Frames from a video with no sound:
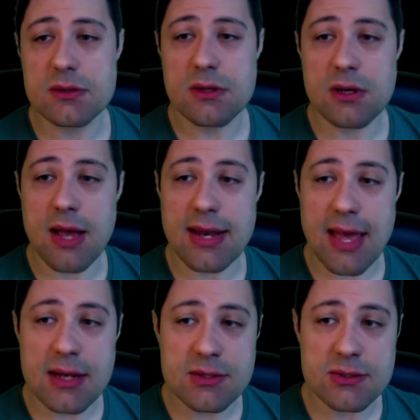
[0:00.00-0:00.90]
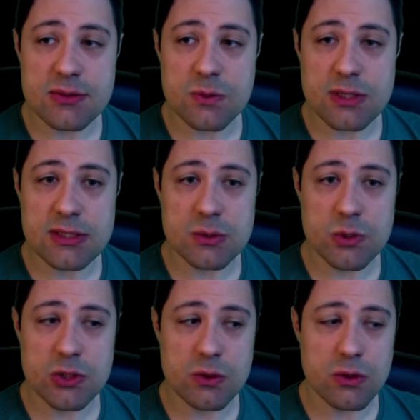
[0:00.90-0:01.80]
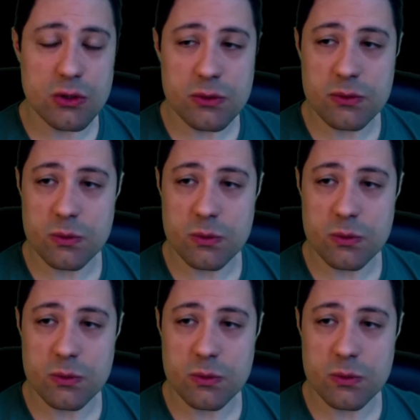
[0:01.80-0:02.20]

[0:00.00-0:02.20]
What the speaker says: analysis, what did we conclude?